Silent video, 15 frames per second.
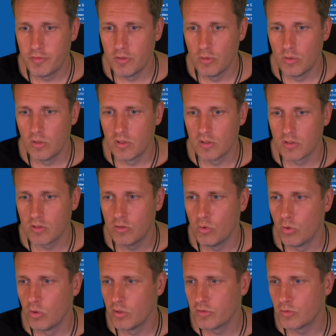you
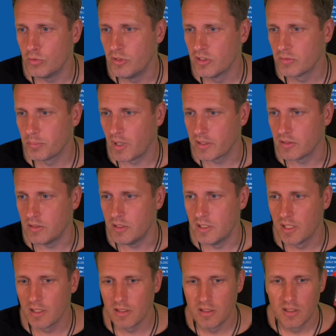go to this button
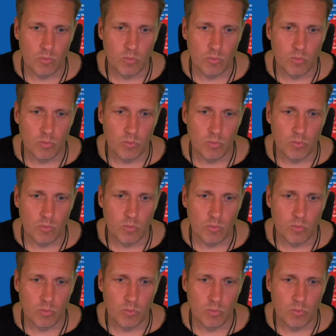here.